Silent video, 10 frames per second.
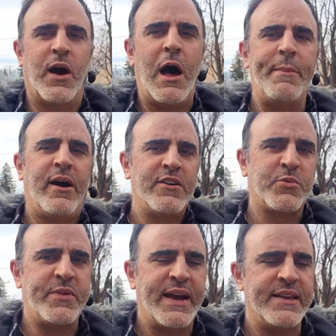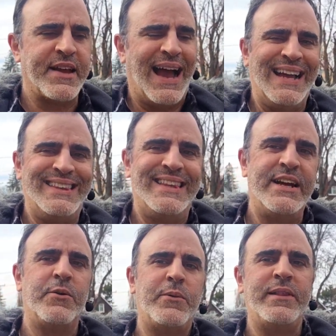I'll be honest with you guys, I
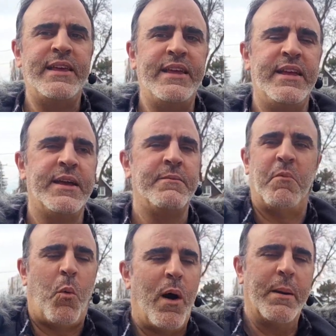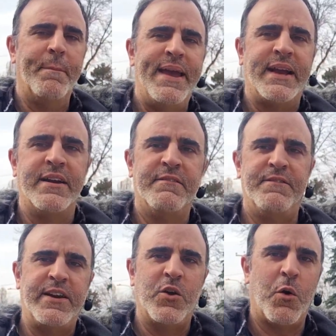didn't really want to make a
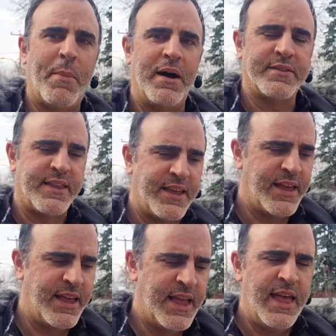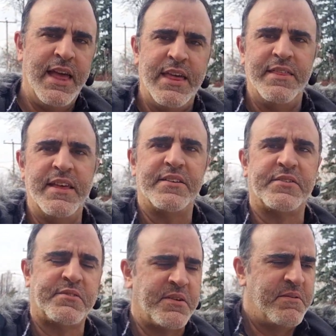video about this